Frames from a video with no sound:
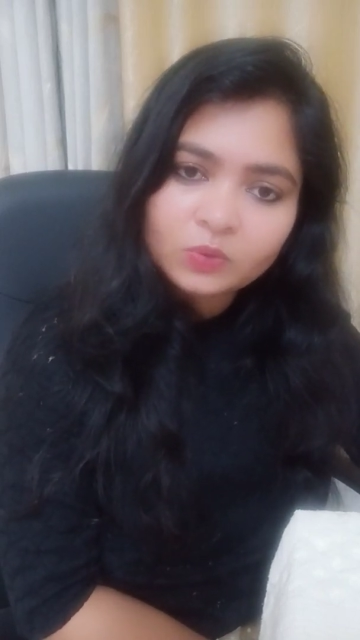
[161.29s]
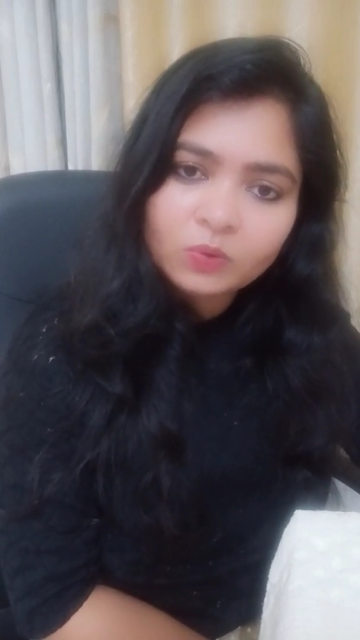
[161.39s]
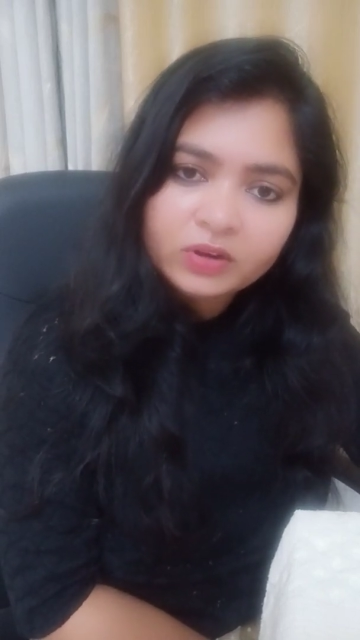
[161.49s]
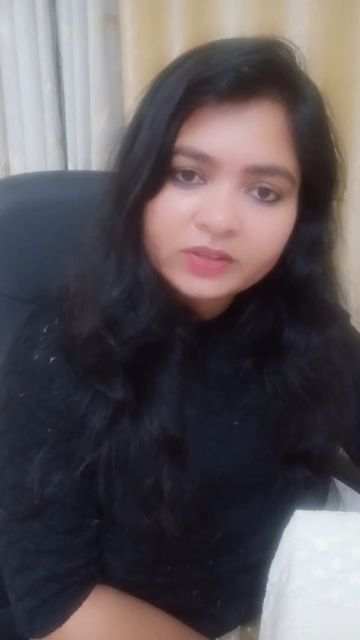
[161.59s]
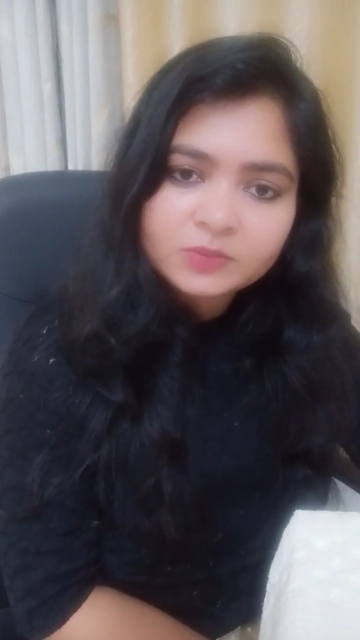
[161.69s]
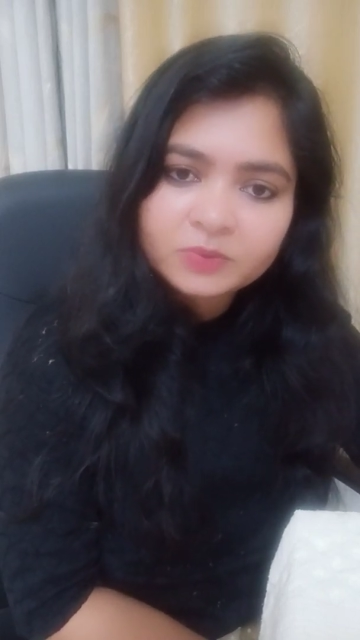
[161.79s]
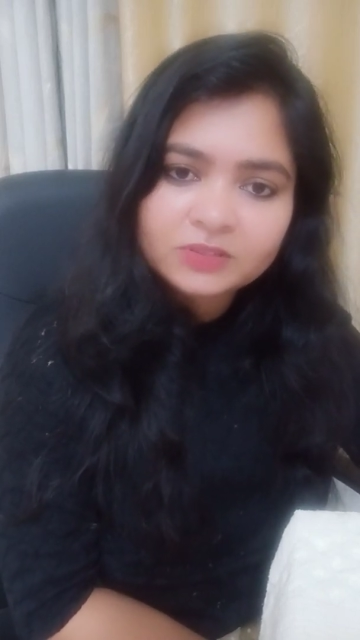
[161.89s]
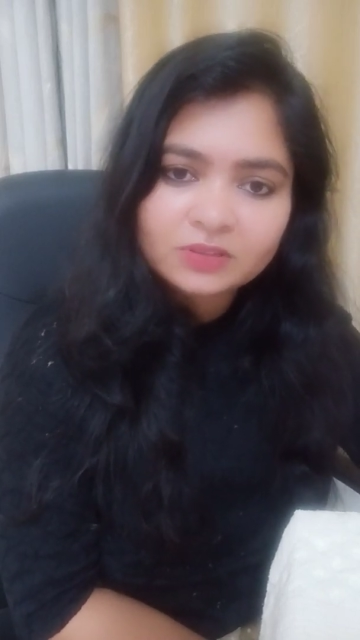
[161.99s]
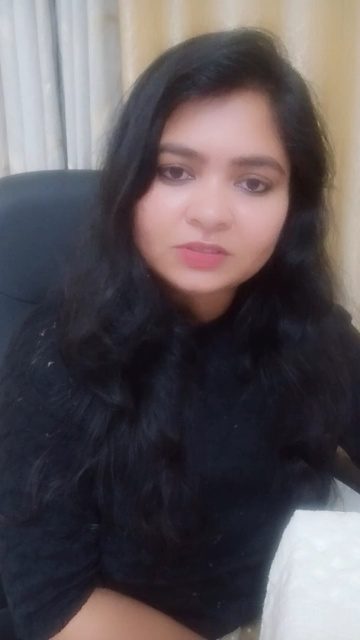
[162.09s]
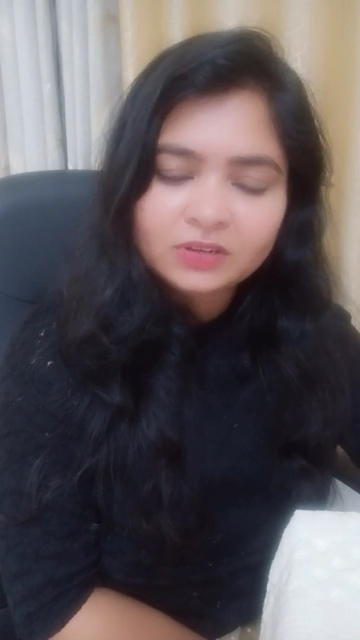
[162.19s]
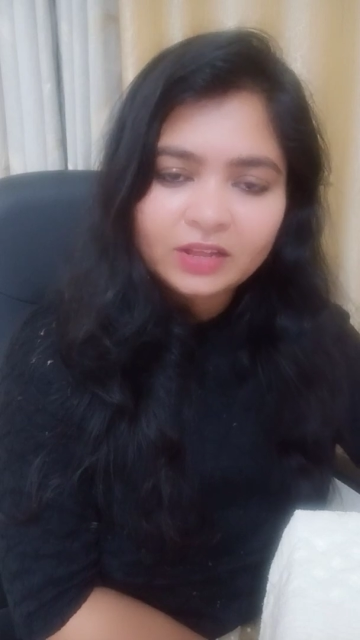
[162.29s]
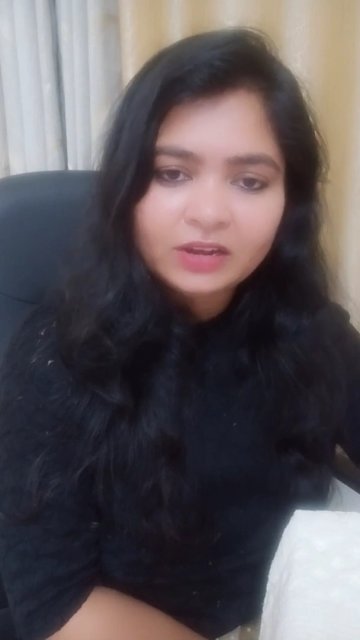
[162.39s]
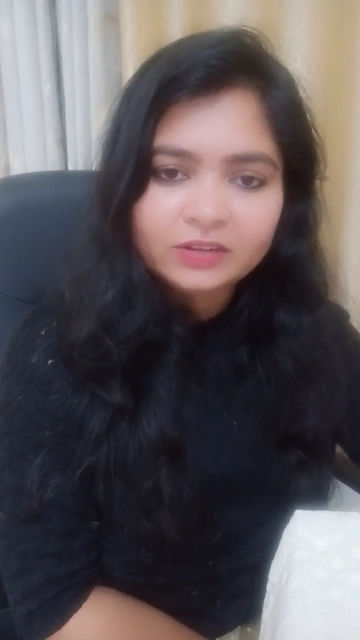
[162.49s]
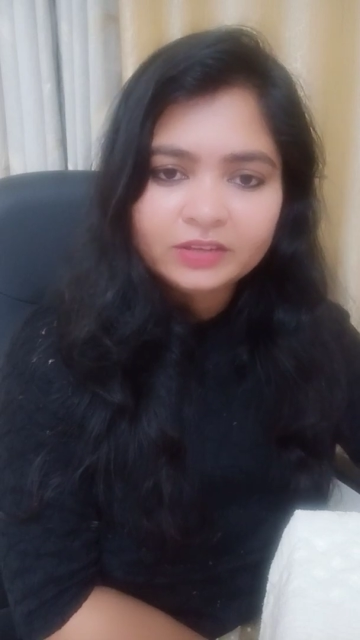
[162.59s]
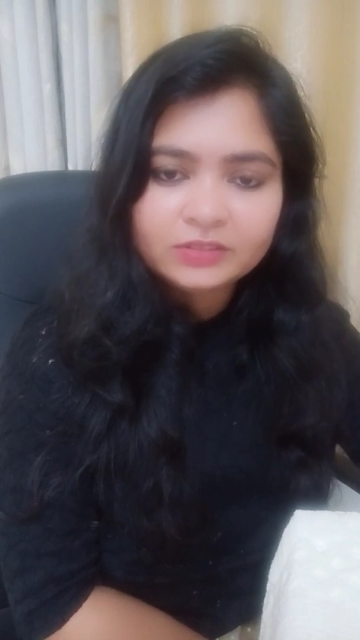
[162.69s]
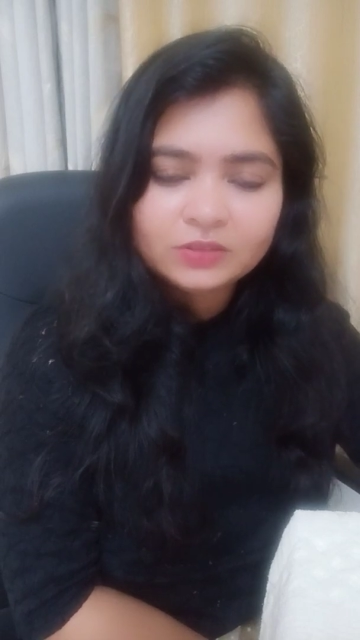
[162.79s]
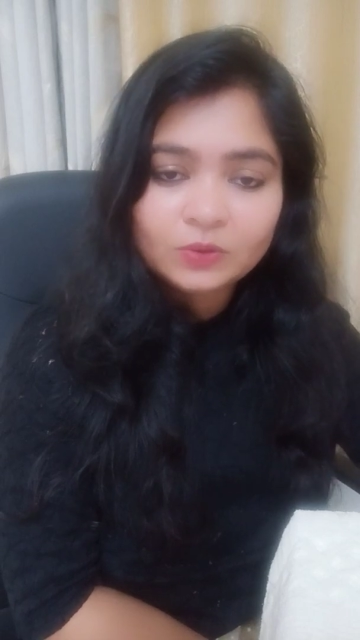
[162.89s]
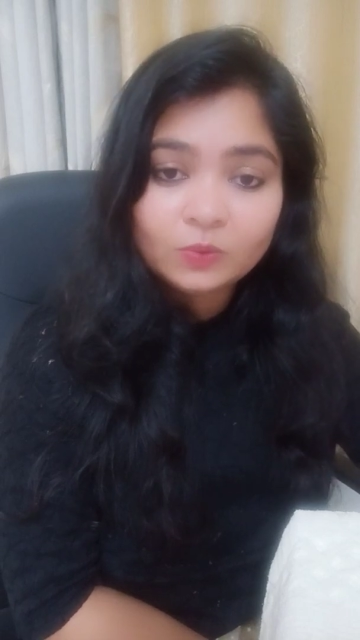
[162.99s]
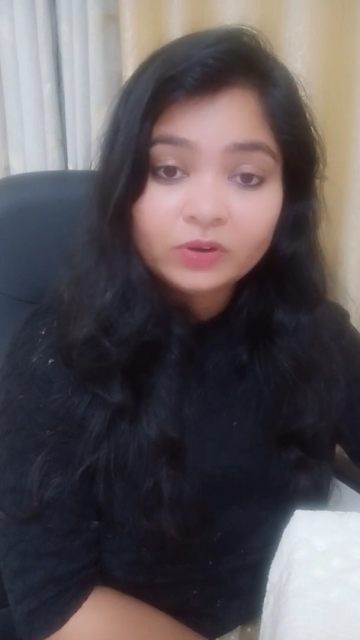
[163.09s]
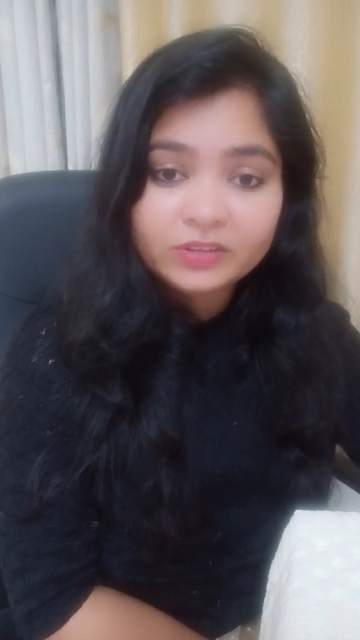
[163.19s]
what is business analytics,
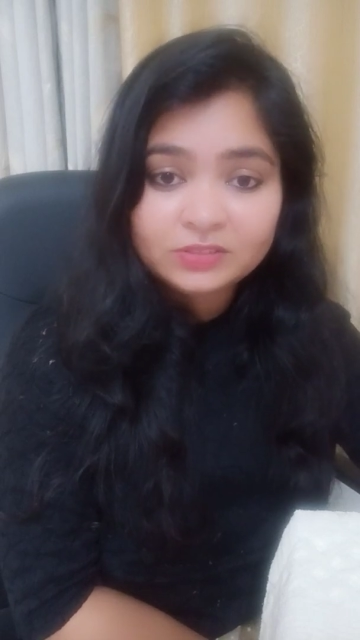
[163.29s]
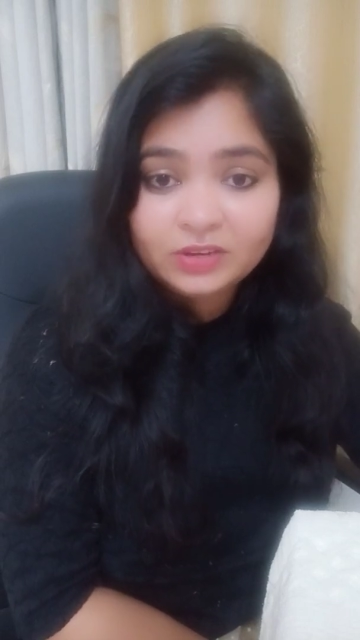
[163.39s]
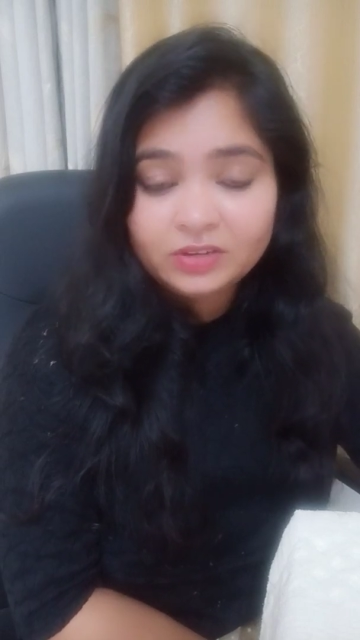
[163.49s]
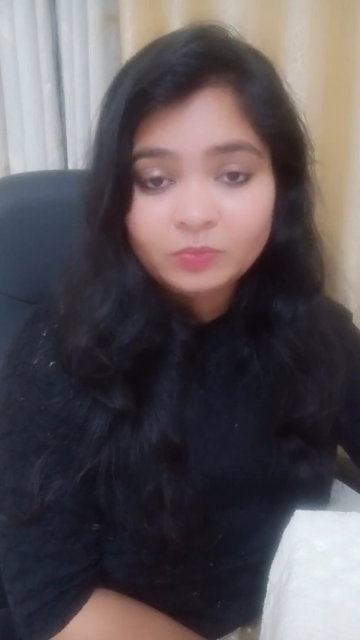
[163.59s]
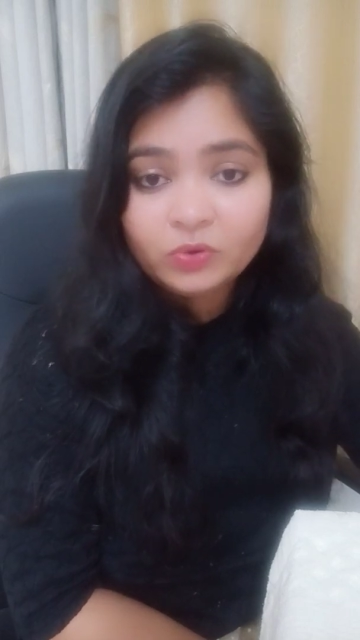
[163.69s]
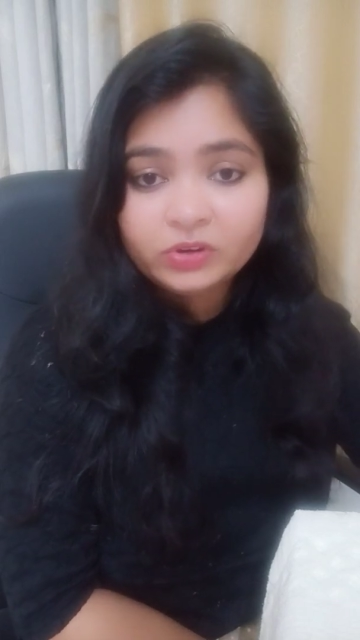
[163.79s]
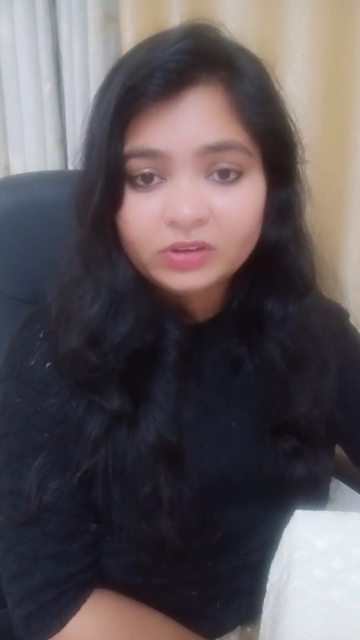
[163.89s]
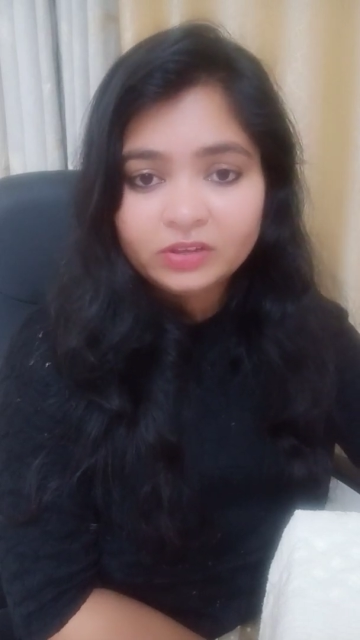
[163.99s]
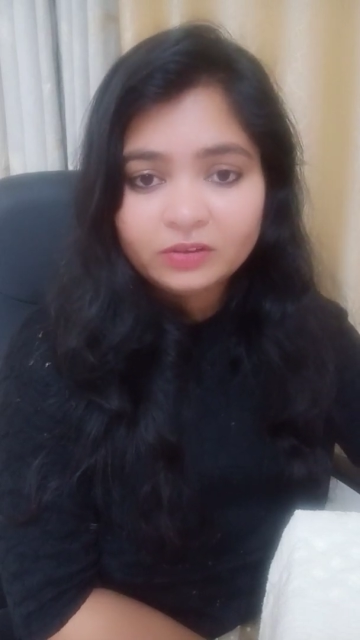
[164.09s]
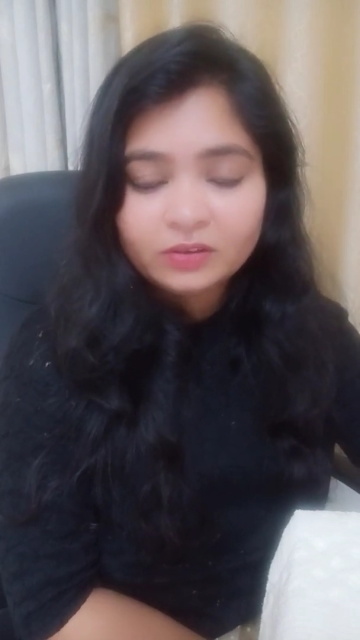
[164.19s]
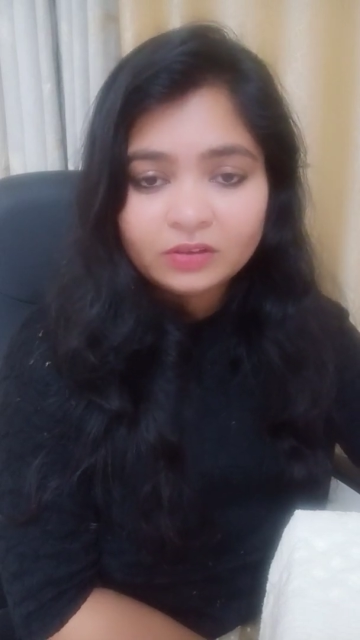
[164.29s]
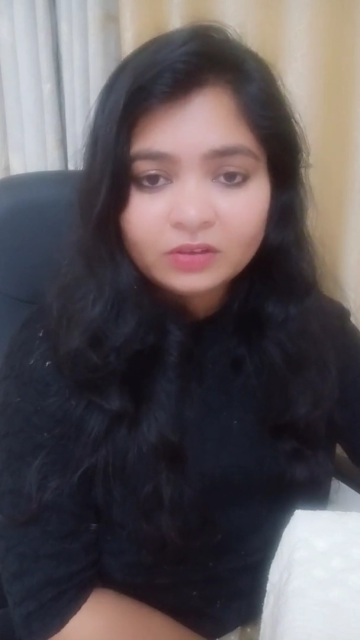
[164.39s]
what is data modeling.